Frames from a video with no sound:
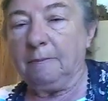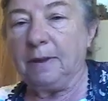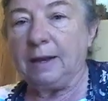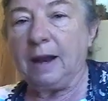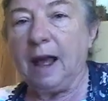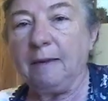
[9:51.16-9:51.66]

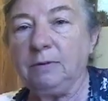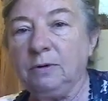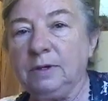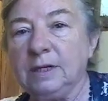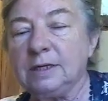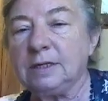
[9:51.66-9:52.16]
But I'm
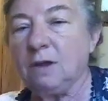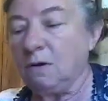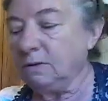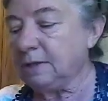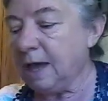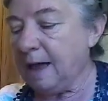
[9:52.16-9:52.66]
doing this the
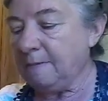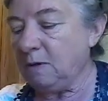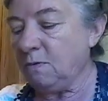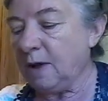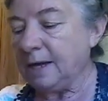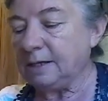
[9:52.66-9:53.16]

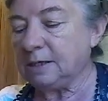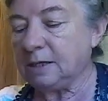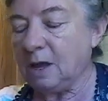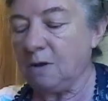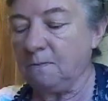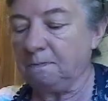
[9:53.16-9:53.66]
old-timey way.
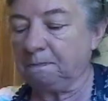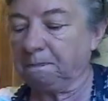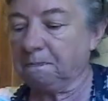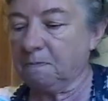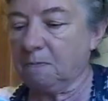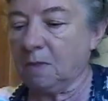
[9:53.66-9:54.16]
So,
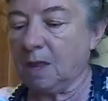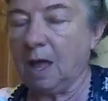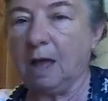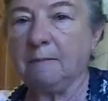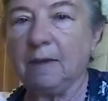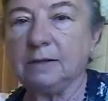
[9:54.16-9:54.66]

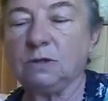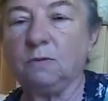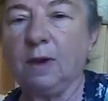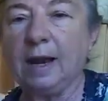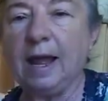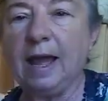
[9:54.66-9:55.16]
and so
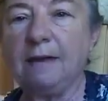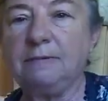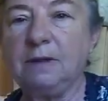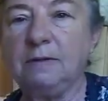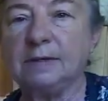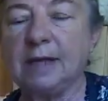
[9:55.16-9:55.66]
what I have
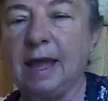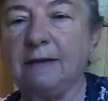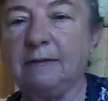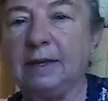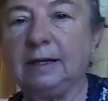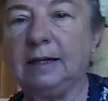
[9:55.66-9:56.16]
here is I
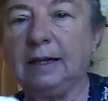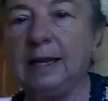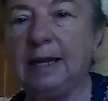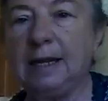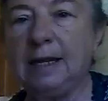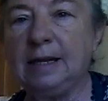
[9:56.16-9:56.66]
have a
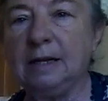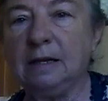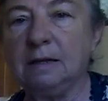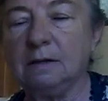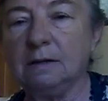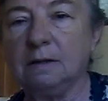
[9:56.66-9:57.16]

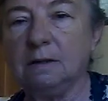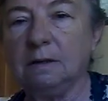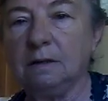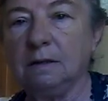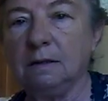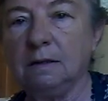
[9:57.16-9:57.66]
clean
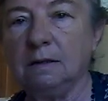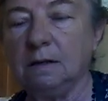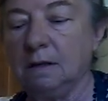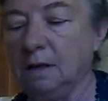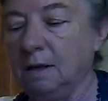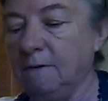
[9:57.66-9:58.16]

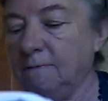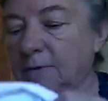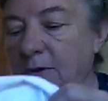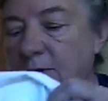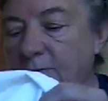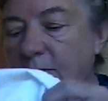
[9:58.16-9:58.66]

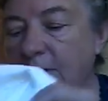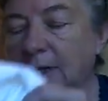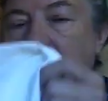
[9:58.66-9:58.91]
Very, very